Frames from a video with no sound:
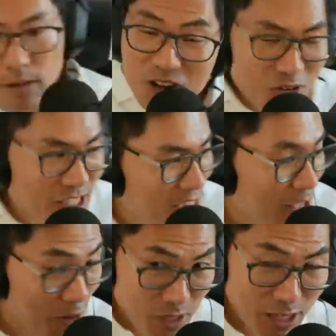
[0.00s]
Chris, I
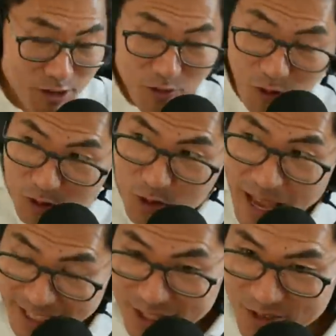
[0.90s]
really look forward to
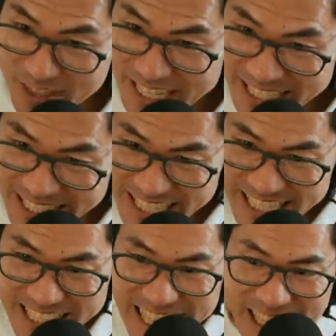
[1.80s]
asking you this
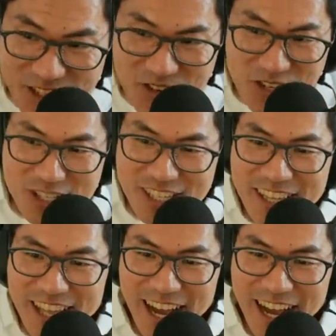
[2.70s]
next question,